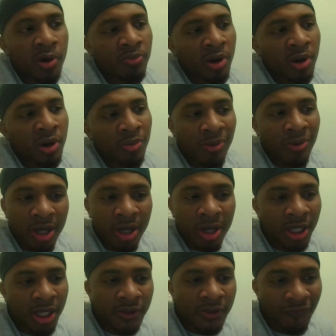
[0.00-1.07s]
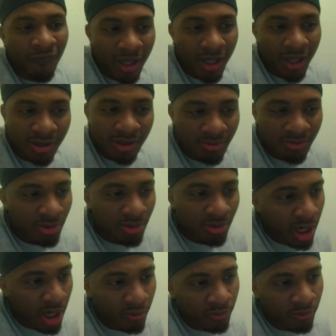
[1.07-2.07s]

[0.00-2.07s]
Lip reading: bro, playing against vets, like